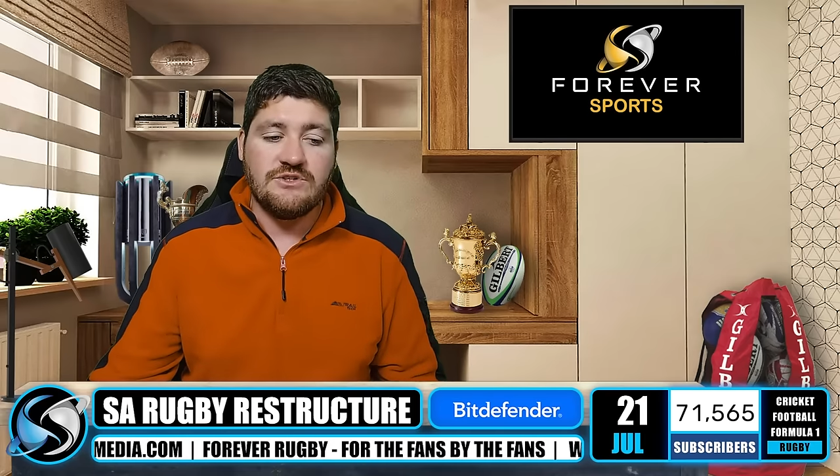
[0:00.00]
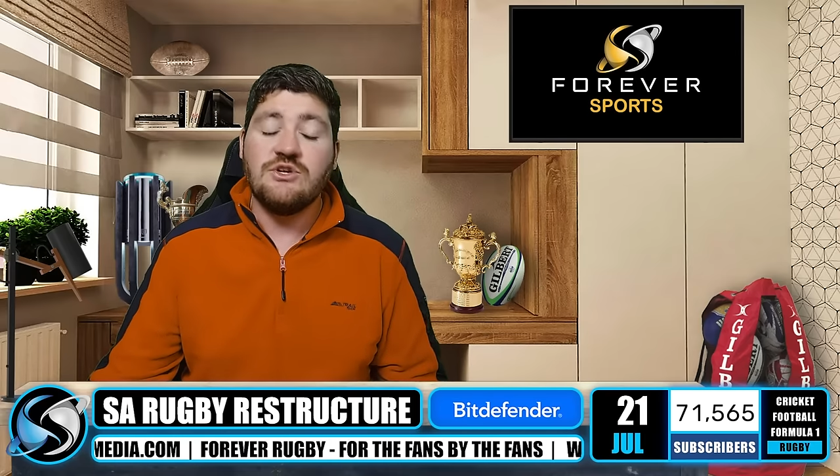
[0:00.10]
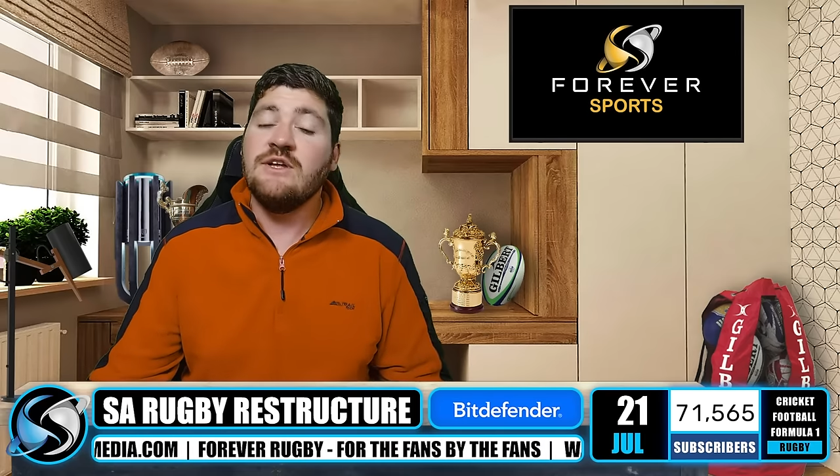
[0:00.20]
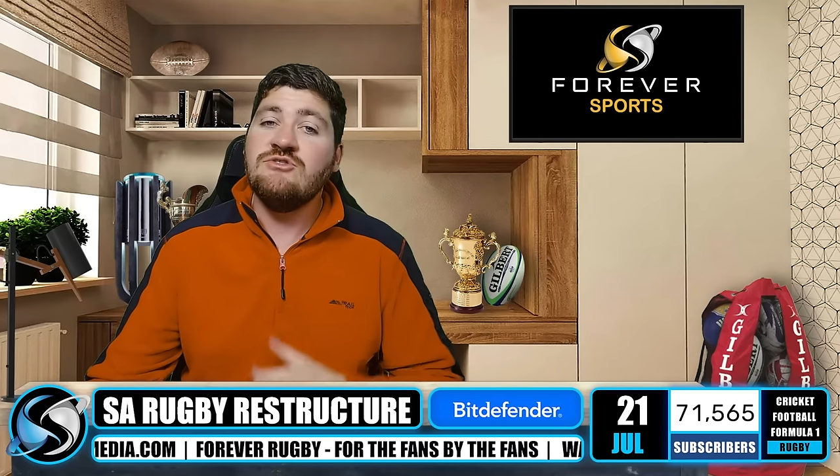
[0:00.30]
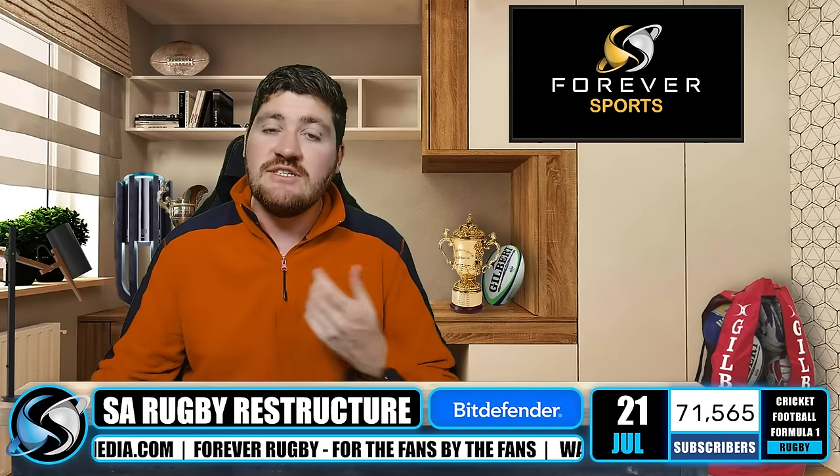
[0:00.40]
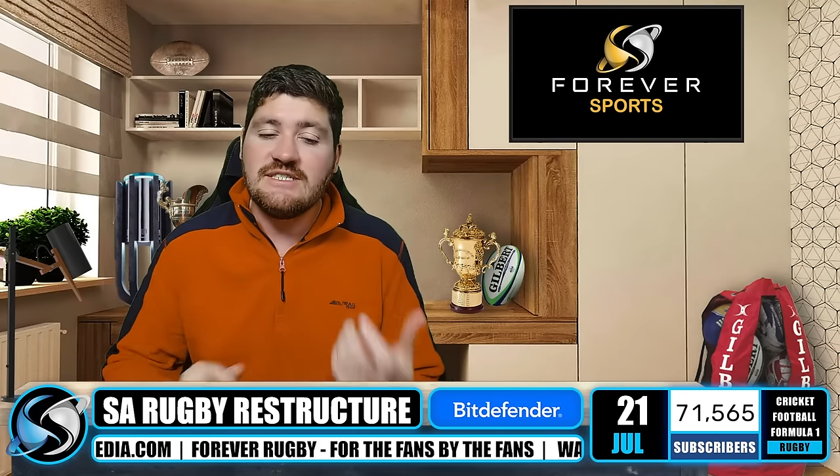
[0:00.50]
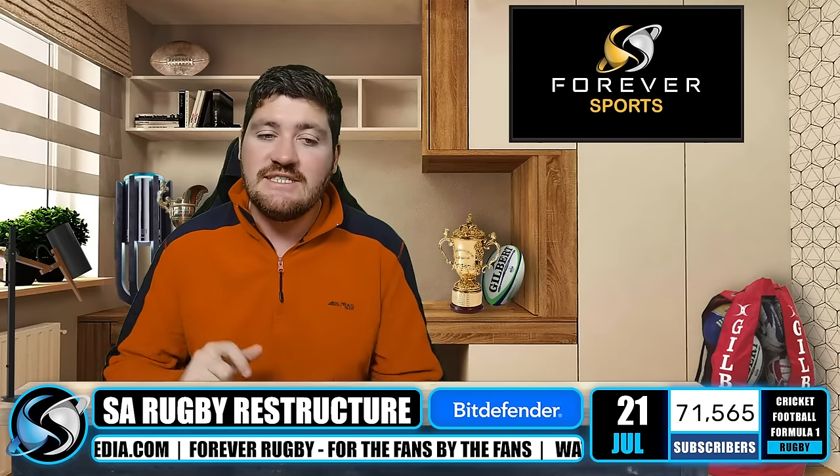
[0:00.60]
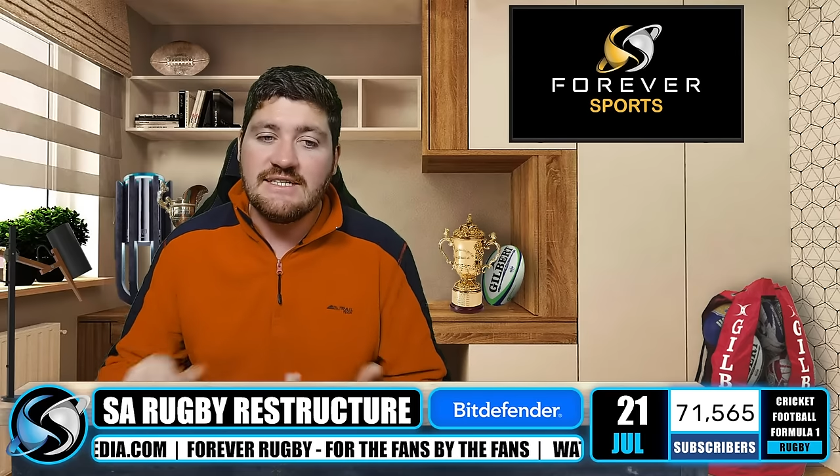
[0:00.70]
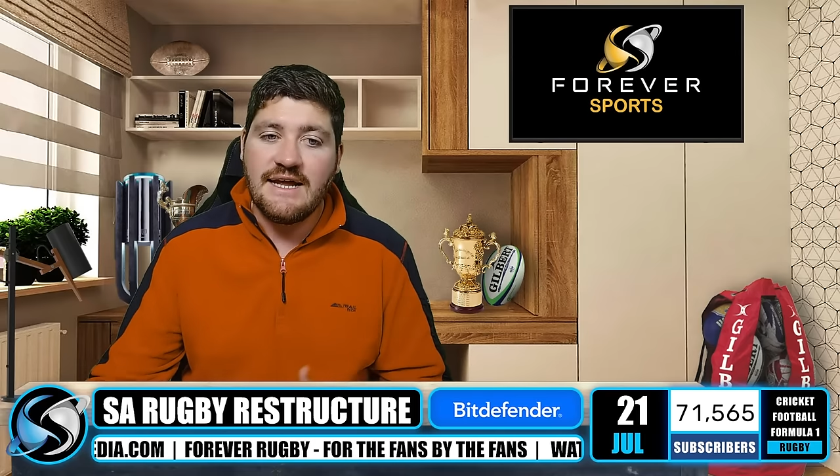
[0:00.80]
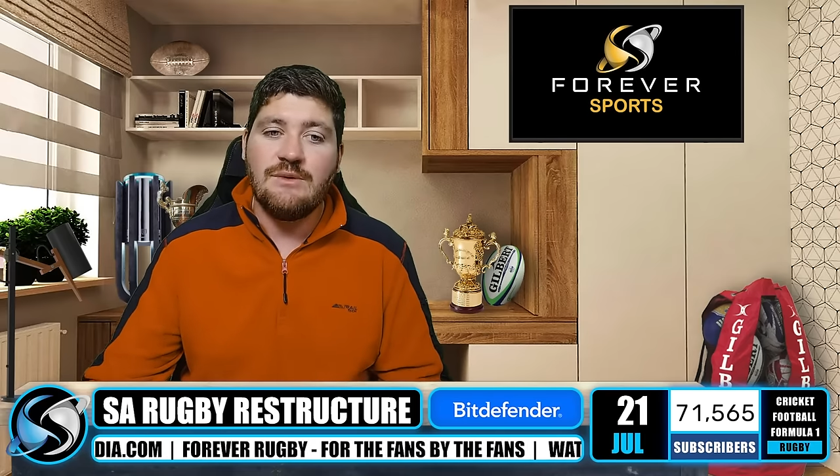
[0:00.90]
So interesting to see
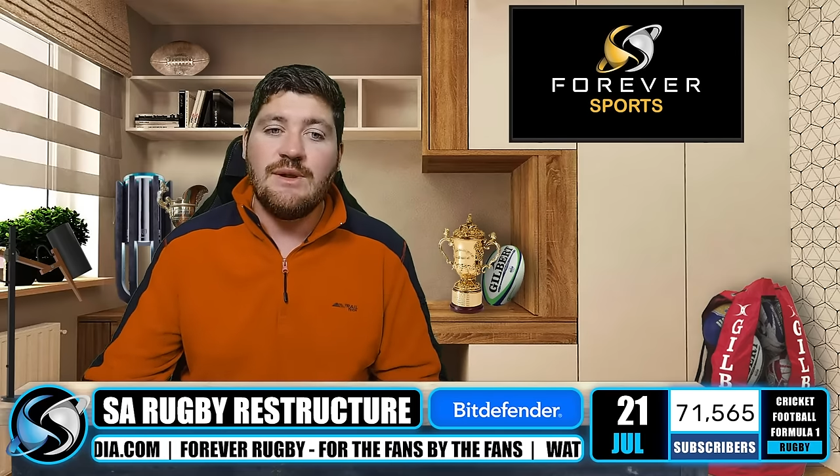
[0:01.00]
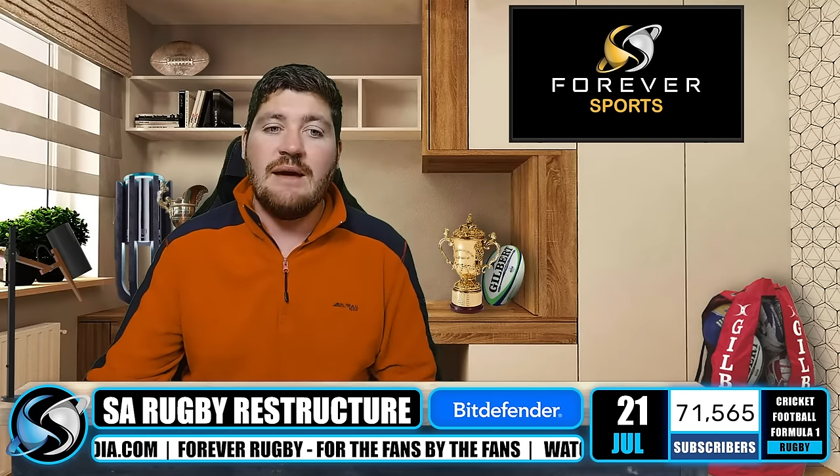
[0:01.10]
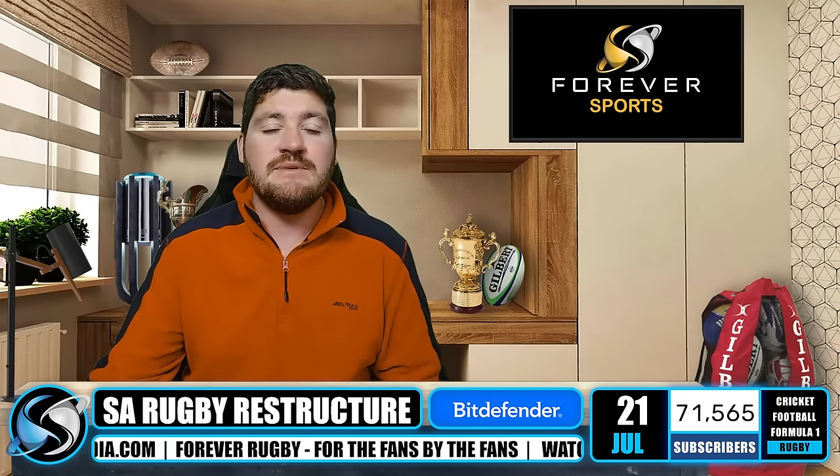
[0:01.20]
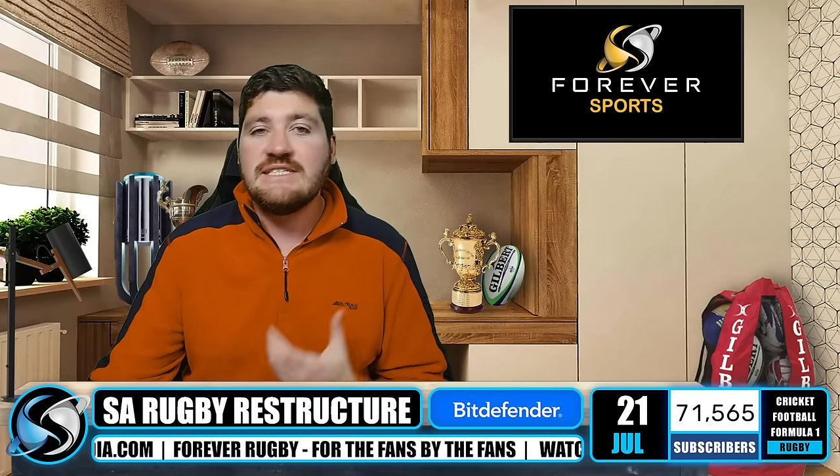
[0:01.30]
exactly what happens.